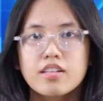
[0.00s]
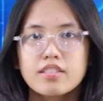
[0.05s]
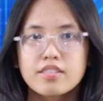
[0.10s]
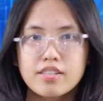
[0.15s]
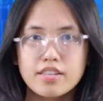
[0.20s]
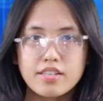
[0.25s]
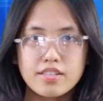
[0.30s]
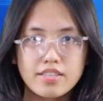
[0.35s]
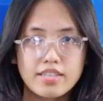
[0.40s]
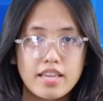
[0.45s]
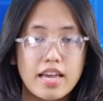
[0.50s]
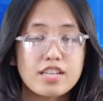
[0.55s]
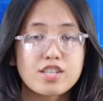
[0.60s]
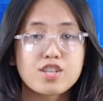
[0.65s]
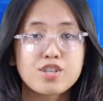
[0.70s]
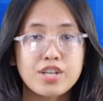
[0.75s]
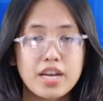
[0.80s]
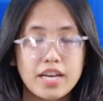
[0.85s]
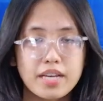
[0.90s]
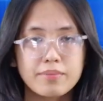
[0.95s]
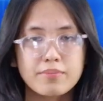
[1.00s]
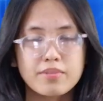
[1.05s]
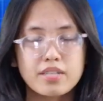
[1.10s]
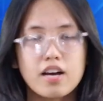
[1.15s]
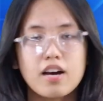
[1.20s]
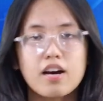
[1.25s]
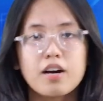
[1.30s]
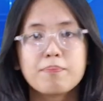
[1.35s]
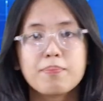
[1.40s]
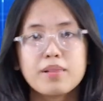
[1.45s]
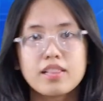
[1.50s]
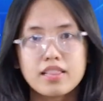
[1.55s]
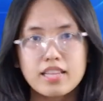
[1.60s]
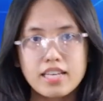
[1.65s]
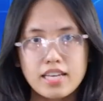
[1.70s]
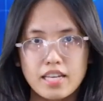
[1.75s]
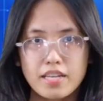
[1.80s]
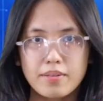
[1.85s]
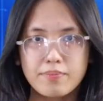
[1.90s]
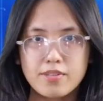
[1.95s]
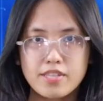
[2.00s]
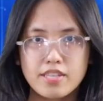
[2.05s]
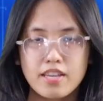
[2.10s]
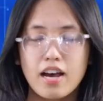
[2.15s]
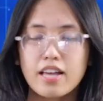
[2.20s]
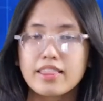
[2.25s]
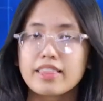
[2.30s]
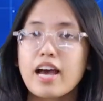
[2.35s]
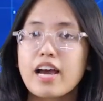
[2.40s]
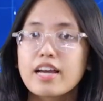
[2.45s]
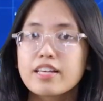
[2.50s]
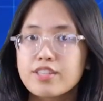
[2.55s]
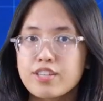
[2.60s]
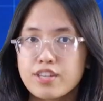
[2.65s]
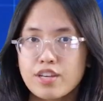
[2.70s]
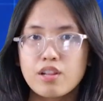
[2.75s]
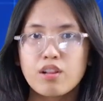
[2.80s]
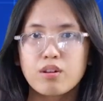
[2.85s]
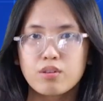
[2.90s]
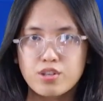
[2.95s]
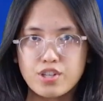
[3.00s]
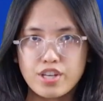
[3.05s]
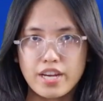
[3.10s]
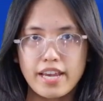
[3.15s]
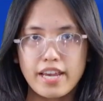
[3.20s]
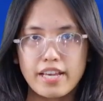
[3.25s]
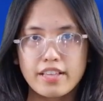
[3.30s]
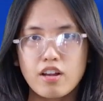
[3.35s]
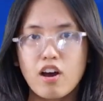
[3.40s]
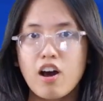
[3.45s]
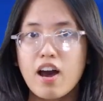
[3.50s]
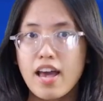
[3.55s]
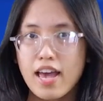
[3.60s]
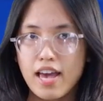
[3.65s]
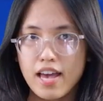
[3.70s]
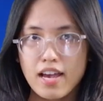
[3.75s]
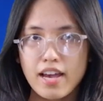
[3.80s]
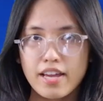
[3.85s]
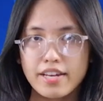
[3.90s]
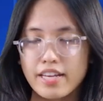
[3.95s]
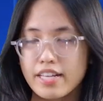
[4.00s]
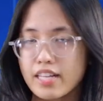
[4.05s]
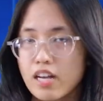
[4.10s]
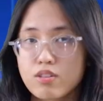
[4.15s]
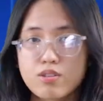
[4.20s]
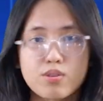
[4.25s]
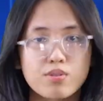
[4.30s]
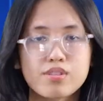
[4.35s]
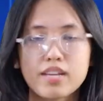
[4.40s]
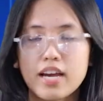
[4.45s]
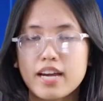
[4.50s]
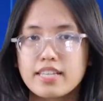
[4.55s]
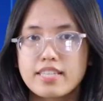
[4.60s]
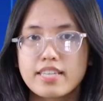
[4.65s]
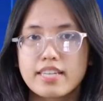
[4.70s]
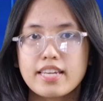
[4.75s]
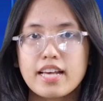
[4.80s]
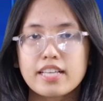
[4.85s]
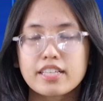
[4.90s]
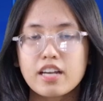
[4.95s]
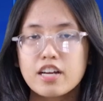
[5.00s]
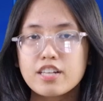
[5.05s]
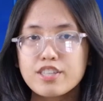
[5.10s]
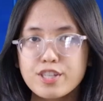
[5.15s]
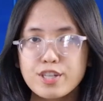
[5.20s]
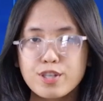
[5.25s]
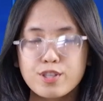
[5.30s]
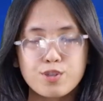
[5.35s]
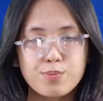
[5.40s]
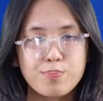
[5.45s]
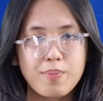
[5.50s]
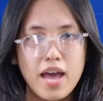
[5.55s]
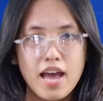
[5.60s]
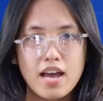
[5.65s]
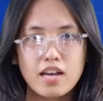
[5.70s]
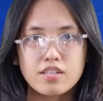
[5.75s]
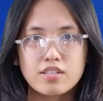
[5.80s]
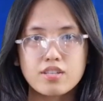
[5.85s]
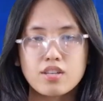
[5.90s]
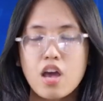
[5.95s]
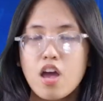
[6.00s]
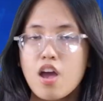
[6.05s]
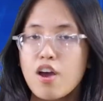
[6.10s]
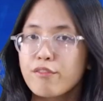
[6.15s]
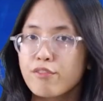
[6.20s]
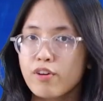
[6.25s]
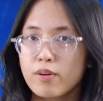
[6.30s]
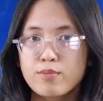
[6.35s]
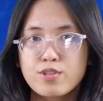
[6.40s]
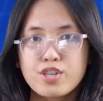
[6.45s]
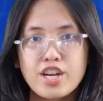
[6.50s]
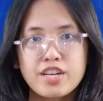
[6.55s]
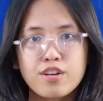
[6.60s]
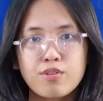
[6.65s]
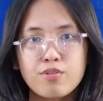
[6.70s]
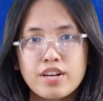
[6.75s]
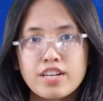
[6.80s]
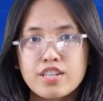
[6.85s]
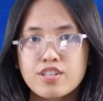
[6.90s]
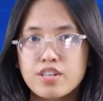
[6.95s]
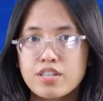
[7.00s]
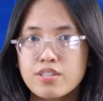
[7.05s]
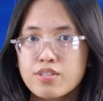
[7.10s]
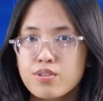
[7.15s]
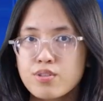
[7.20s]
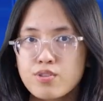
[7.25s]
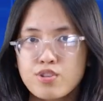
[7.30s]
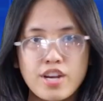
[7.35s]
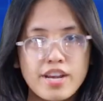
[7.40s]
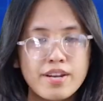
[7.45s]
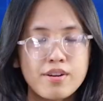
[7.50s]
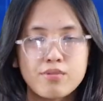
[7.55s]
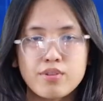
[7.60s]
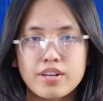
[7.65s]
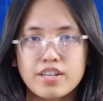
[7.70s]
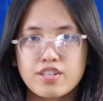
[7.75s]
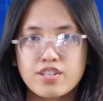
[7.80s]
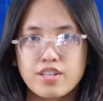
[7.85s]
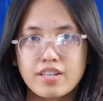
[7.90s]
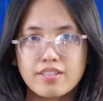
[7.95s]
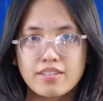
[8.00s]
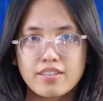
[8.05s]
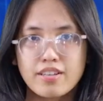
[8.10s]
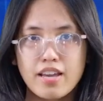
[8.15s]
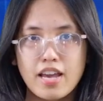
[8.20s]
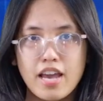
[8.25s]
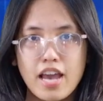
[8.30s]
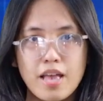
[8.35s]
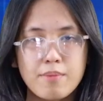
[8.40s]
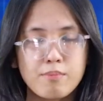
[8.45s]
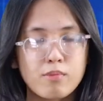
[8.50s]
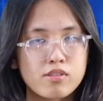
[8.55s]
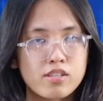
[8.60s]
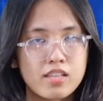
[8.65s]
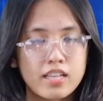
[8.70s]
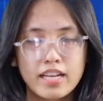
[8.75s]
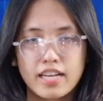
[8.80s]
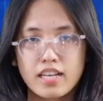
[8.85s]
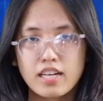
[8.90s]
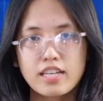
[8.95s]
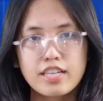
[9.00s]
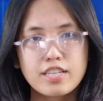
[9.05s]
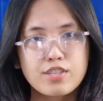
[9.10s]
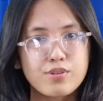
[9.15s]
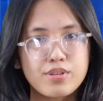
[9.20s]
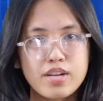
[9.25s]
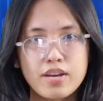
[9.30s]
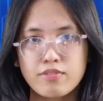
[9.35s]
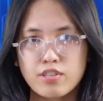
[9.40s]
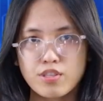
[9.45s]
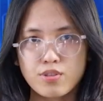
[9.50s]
This has shaped a belief, an ideology in our head, in our society that continues to pass from generation to generation and most likely to never